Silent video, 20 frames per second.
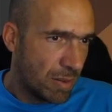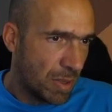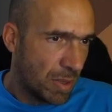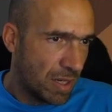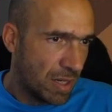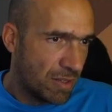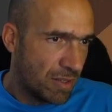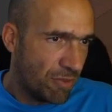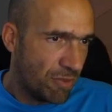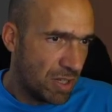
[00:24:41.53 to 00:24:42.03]

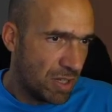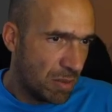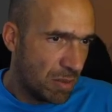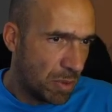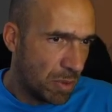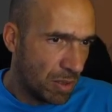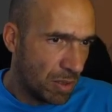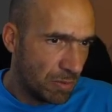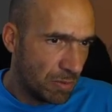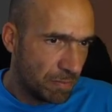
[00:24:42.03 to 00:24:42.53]
But it's
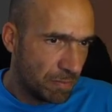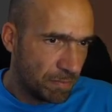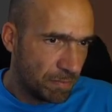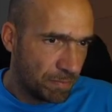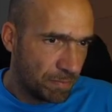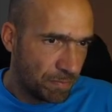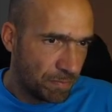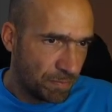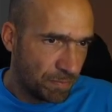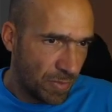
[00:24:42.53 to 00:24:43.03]
visible
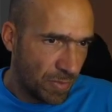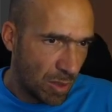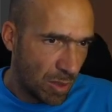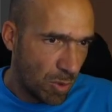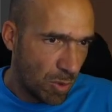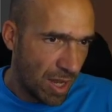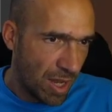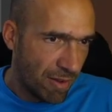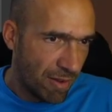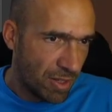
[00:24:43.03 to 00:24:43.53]

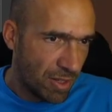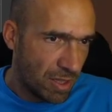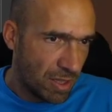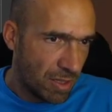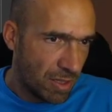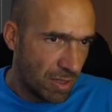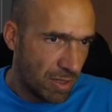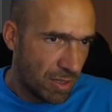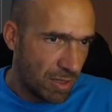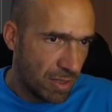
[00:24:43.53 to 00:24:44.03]
that we have
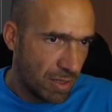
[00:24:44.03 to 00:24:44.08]
it.